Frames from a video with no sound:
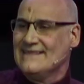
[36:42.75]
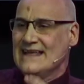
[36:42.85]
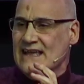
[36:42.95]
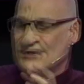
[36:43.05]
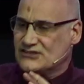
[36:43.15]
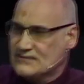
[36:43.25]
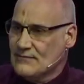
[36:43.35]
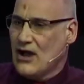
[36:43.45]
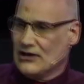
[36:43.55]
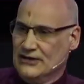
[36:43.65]
it's
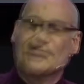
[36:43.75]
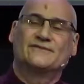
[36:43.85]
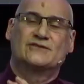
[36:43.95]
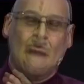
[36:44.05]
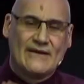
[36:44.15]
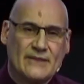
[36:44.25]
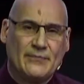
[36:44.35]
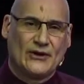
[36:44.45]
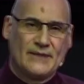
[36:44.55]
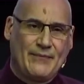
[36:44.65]
small enough to
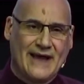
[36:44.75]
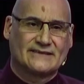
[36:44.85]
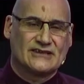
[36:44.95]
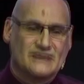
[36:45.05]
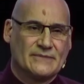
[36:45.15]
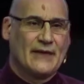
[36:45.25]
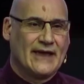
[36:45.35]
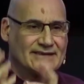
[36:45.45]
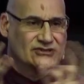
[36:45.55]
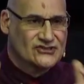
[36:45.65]
everybody participate,
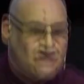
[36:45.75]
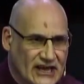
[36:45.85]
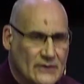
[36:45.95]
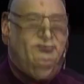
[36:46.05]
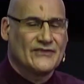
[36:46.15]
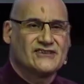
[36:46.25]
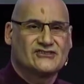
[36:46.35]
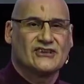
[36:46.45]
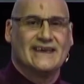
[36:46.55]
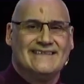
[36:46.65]
to see what they
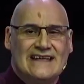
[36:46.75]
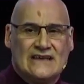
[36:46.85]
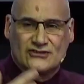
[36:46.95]
see, to